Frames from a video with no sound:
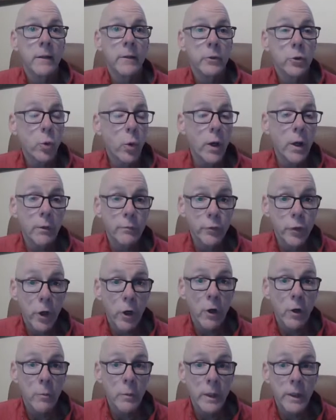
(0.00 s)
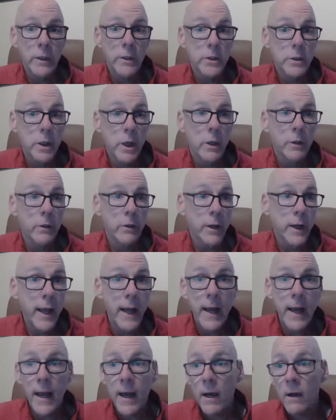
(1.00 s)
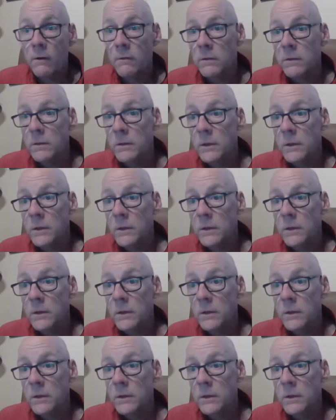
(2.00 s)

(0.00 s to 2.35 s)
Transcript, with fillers: 12 tournament to Southern Cal